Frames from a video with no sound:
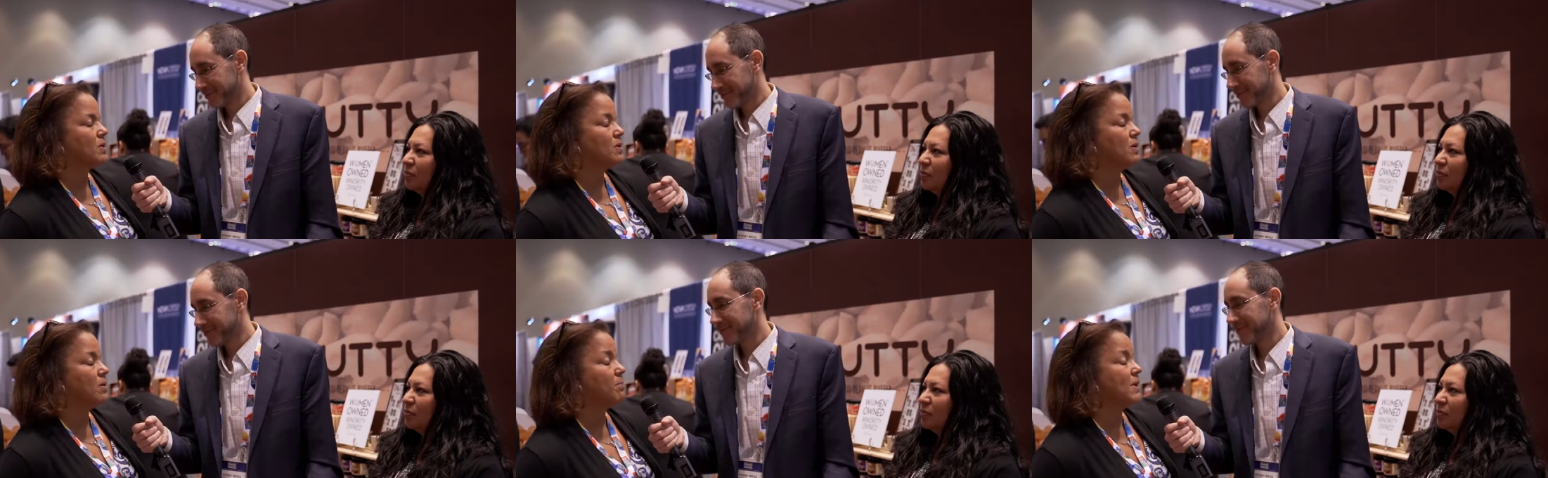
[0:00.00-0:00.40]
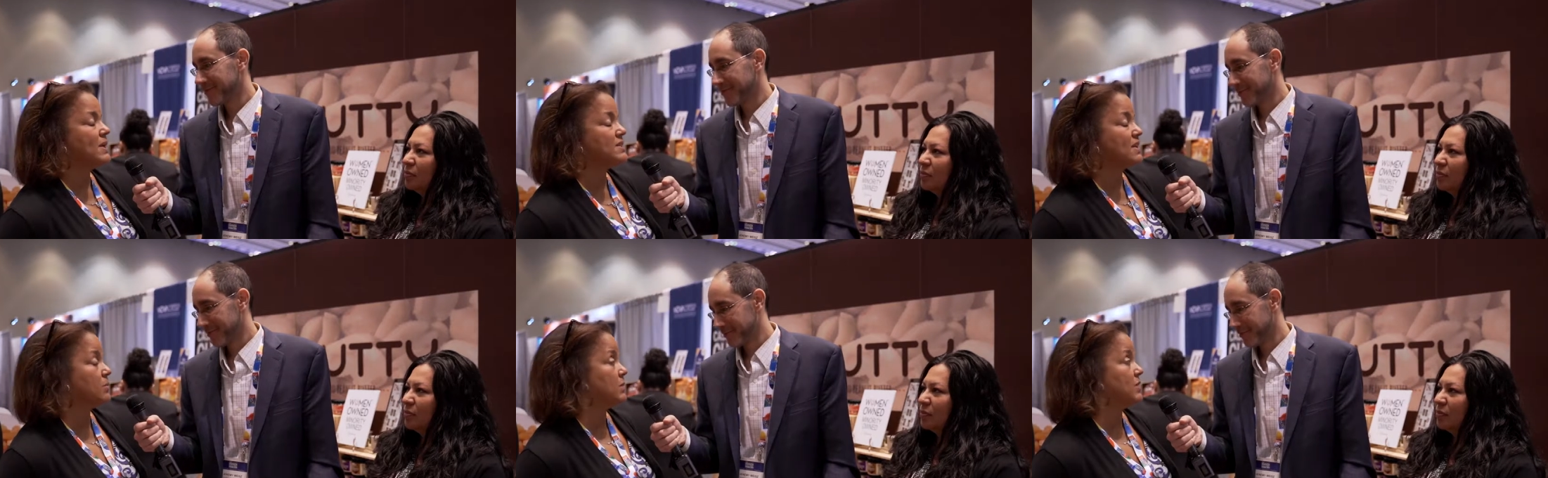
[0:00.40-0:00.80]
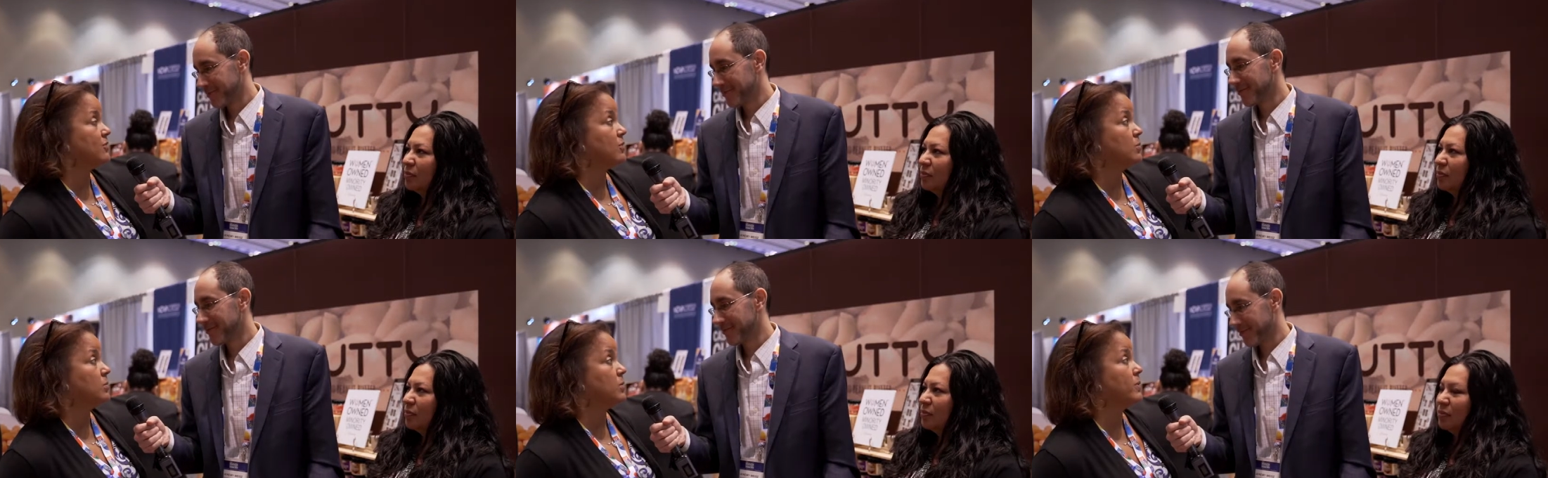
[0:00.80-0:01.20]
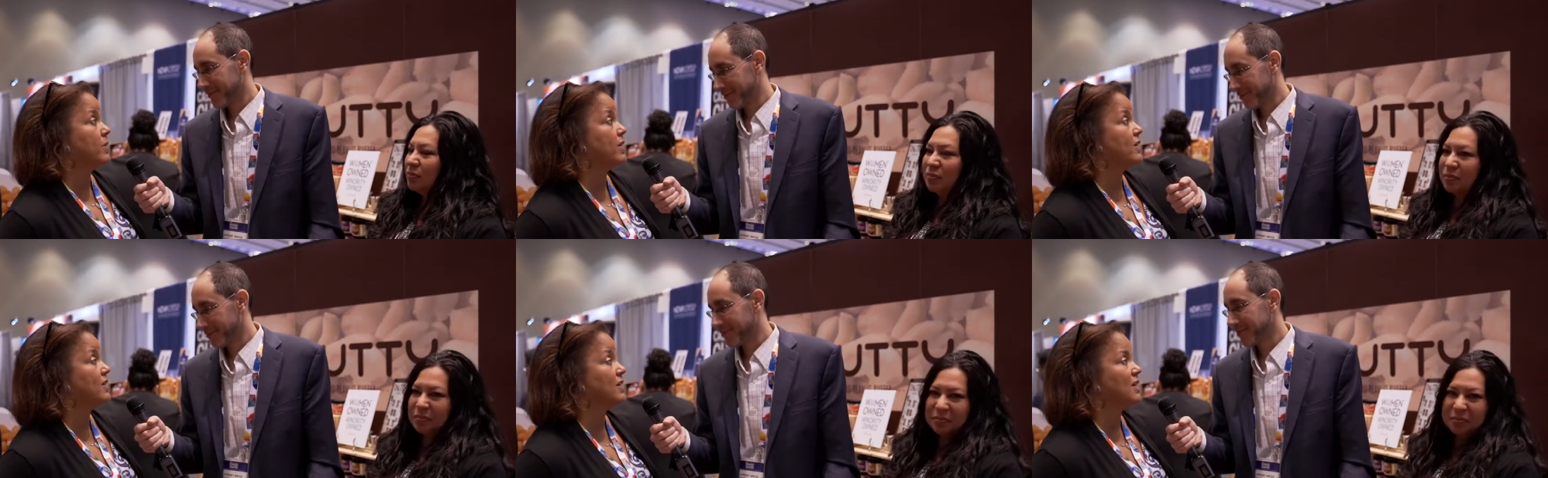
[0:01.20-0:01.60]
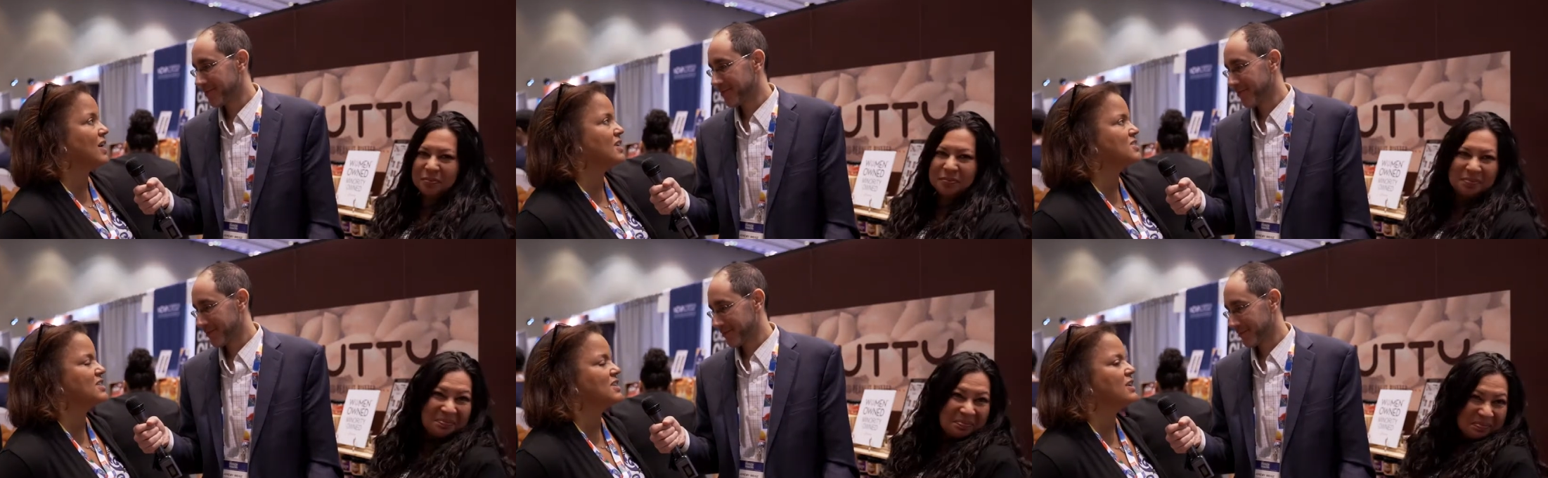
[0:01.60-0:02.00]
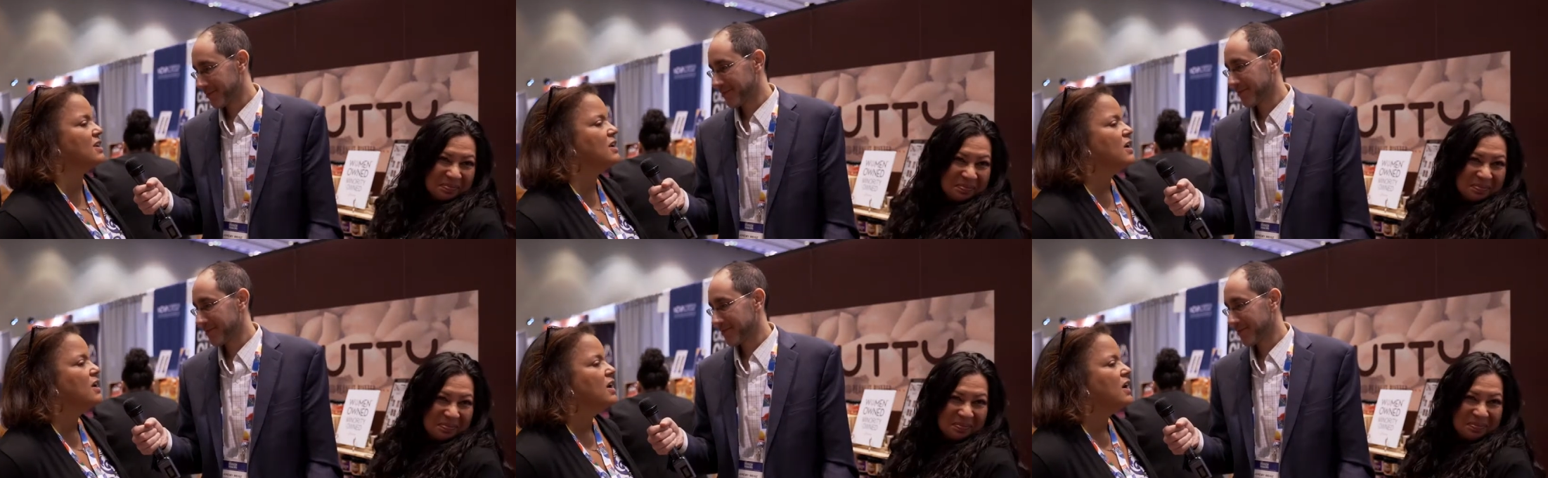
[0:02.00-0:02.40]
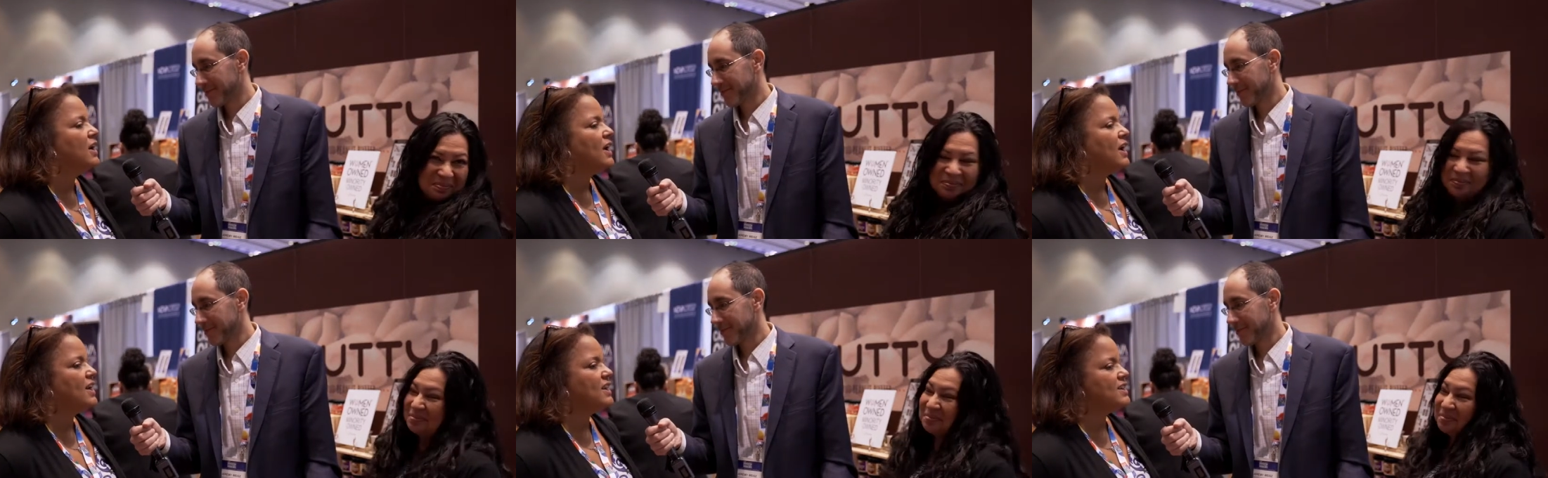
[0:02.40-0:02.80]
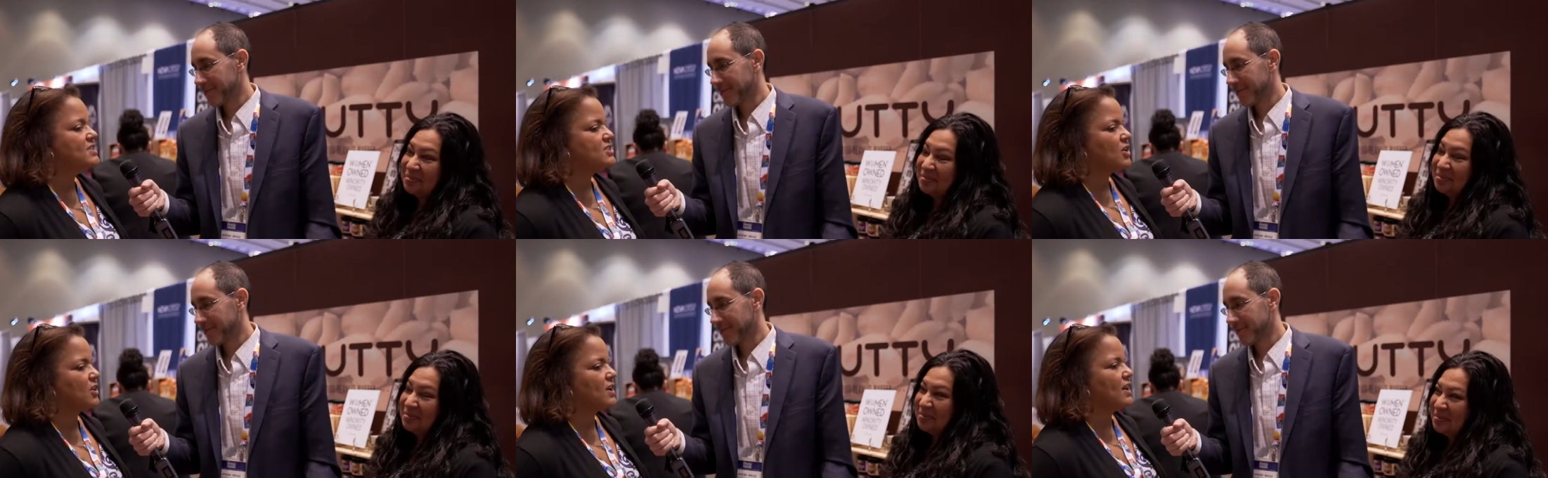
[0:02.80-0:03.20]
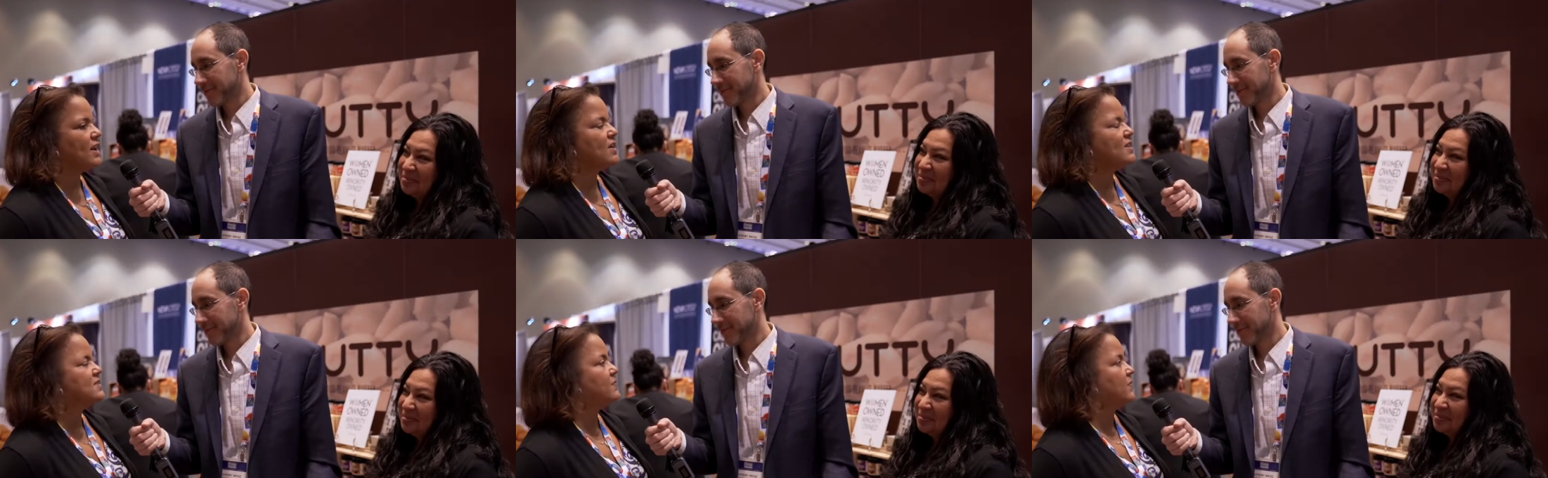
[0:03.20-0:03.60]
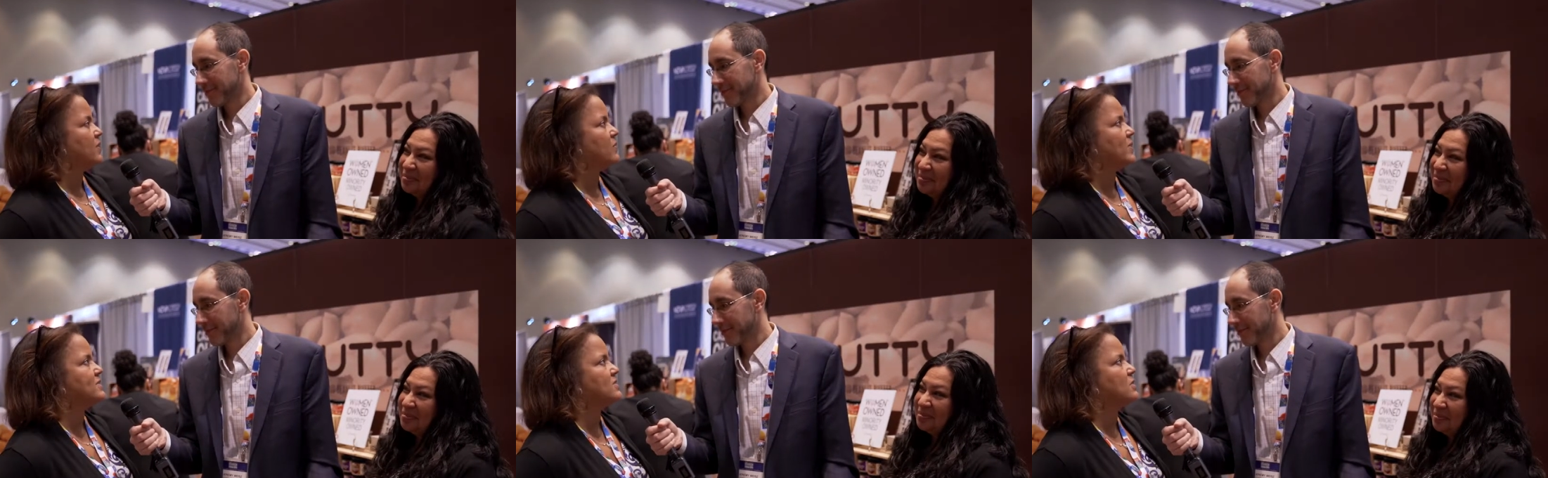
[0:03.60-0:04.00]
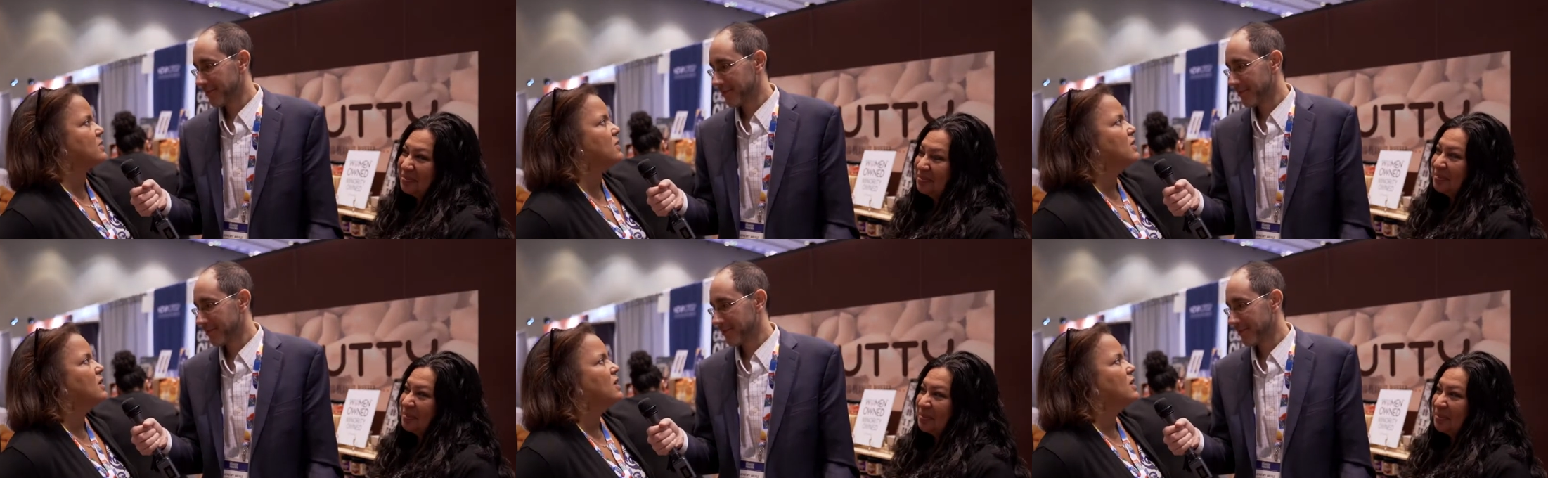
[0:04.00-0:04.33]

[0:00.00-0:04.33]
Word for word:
Speaker 1: amazing blissful blueberry concoction. And it started out as a fundraiser.